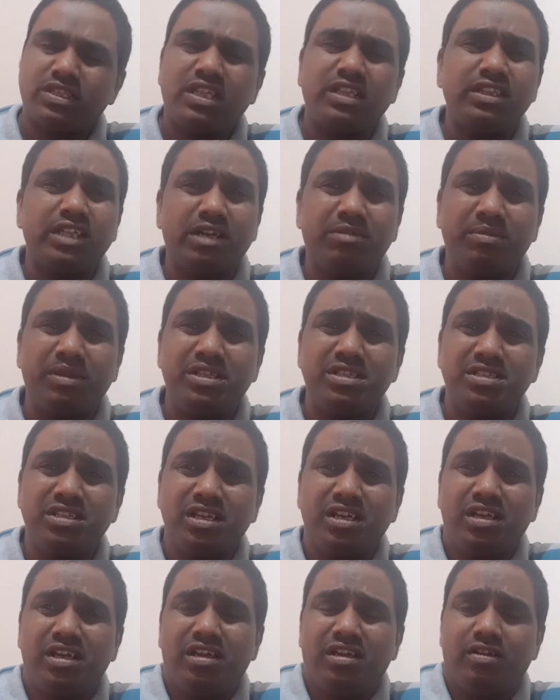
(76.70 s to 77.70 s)
That means
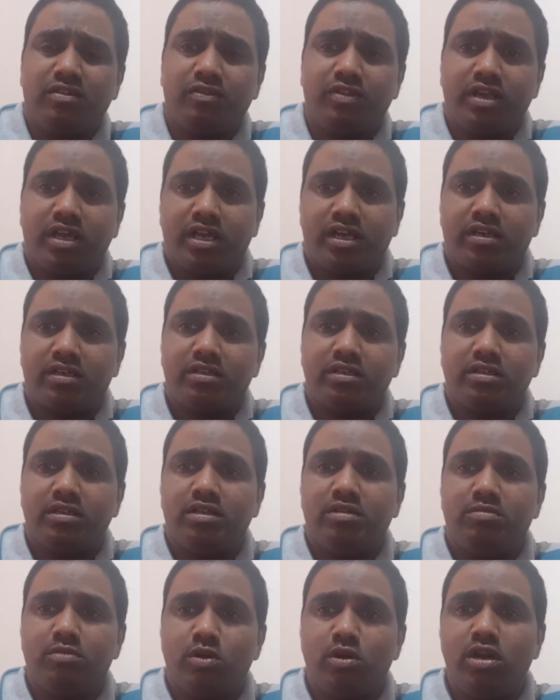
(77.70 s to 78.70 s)
we are
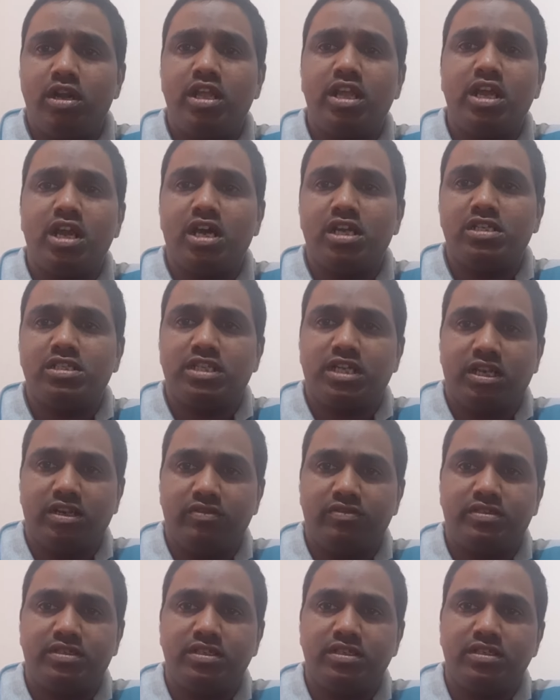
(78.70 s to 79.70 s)
molding
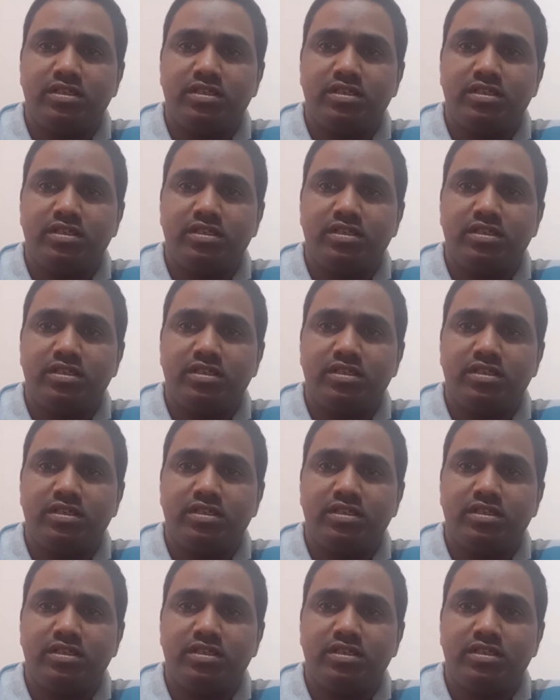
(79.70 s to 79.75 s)
ourselves